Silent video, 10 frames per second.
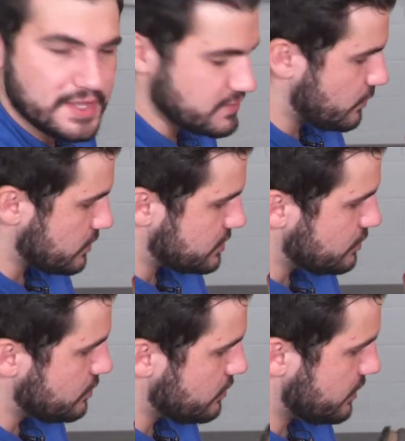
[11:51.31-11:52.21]
That's of course
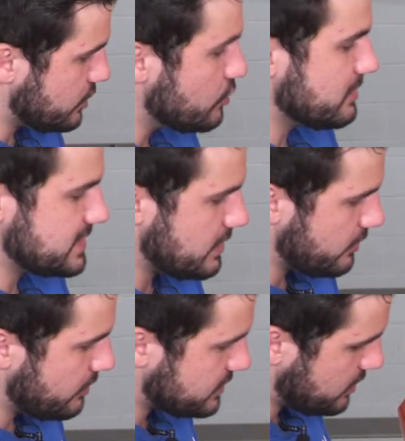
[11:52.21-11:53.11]
due to the new
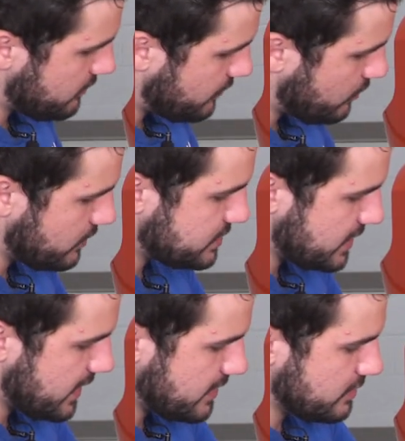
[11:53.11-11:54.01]
materials here, of course,
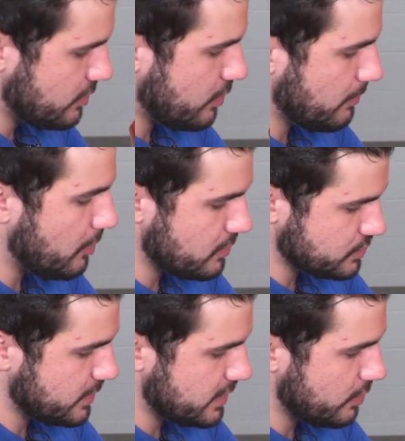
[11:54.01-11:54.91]
and your ball
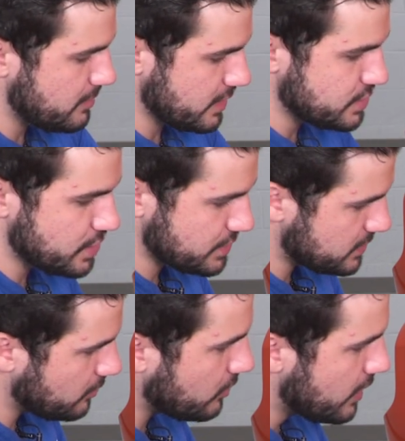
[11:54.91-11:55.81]
joint here being
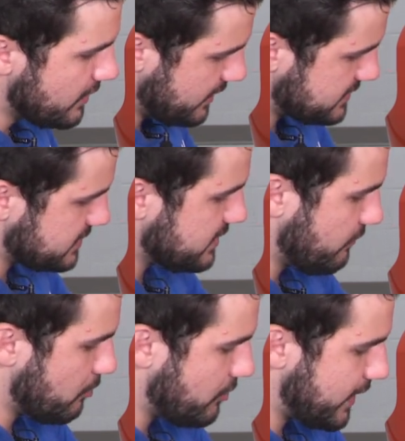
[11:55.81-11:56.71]
adjustable. That's a
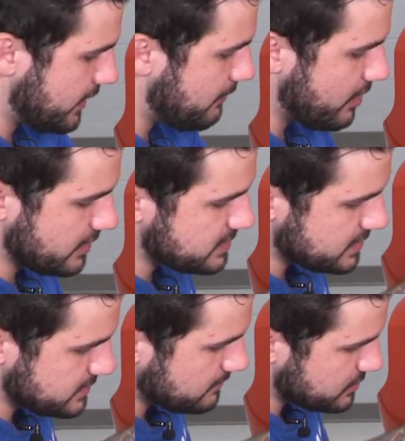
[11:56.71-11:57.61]
different bracket mounting
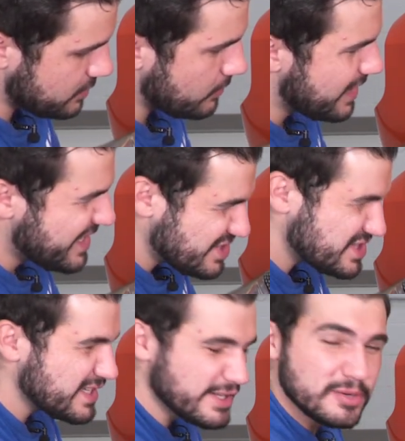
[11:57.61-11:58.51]
system. So
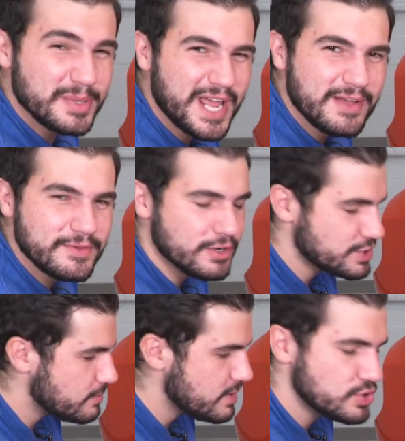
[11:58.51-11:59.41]
just a little bit heavier,
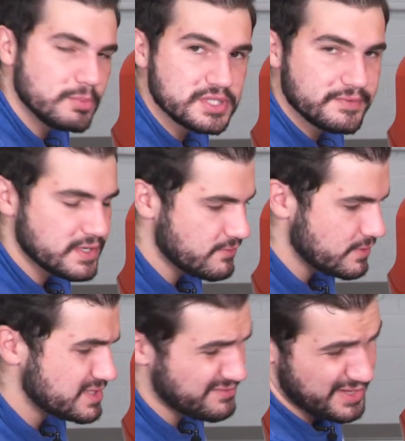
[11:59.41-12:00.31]
shouldn't make too much of a
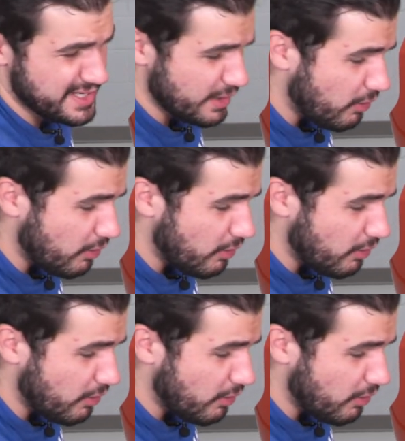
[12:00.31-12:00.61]
difference, if any at